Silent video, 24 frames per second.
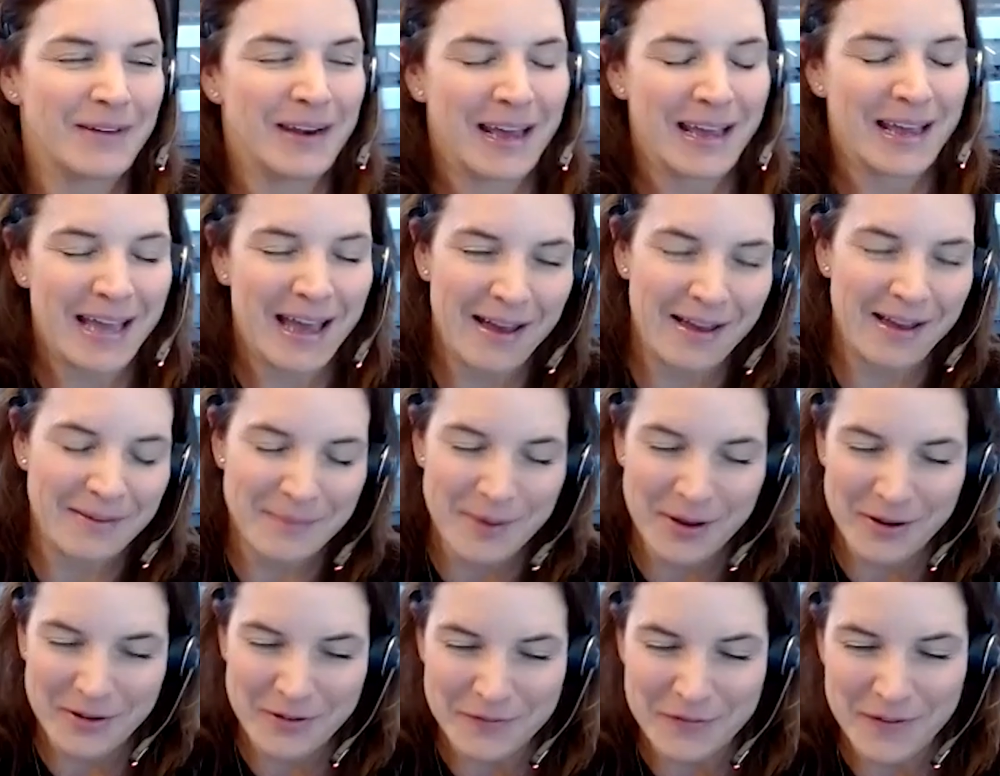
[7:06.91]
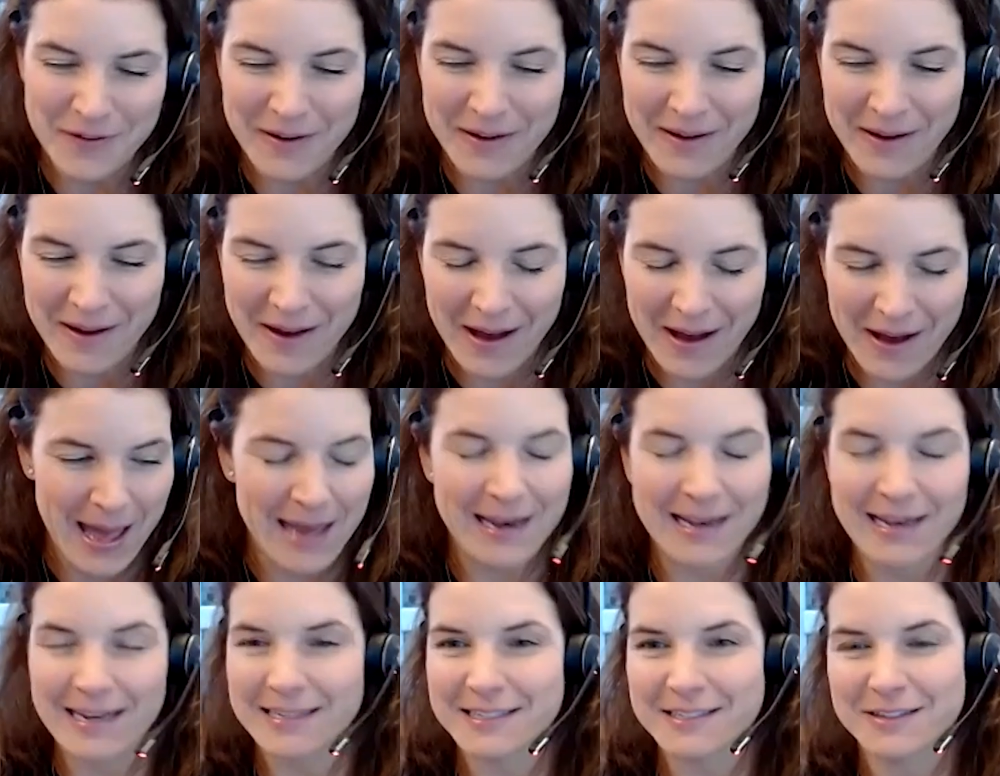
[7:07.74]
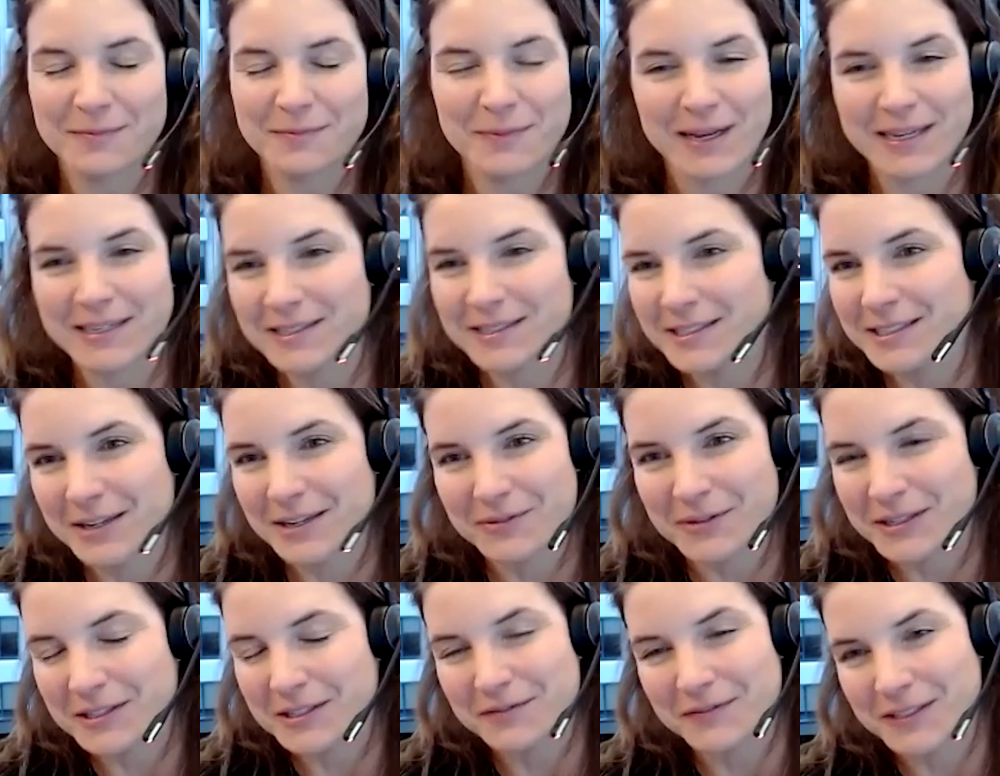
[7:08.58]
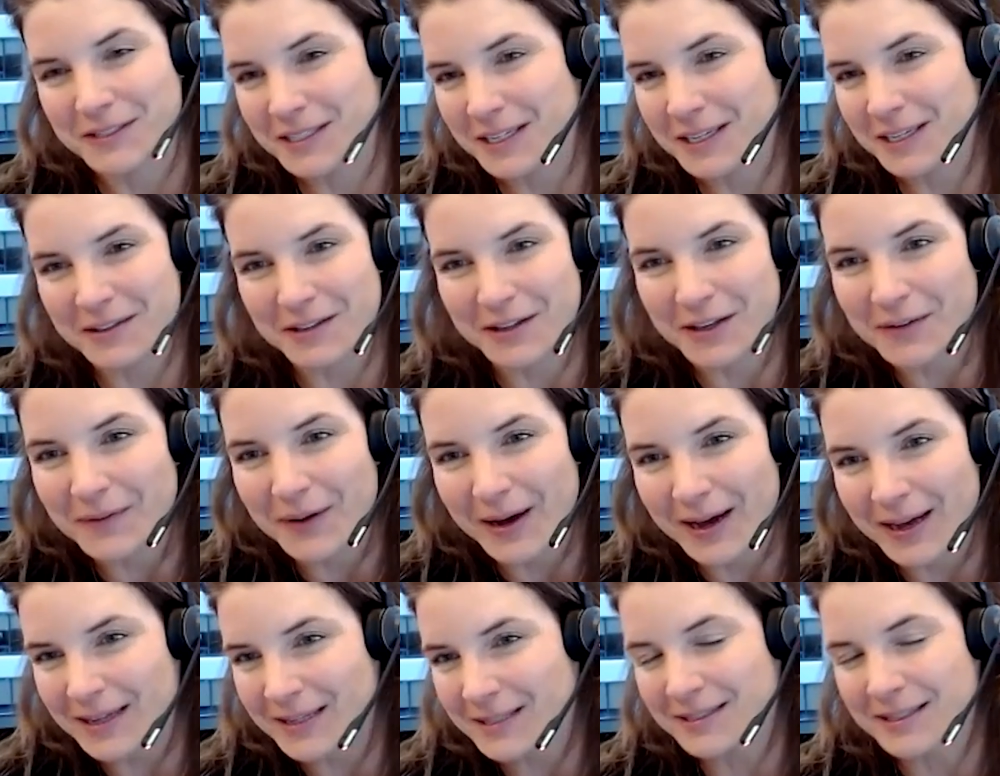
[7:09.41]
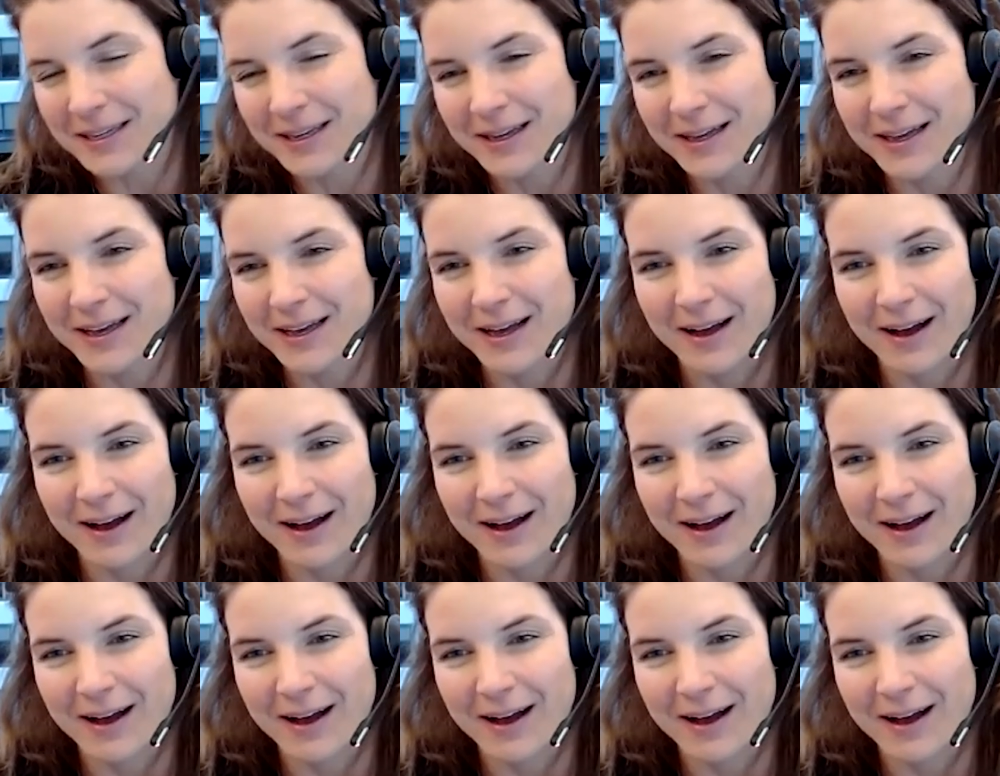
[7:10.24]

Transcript: When I came over, I had a list of places I wanted to visit in the US.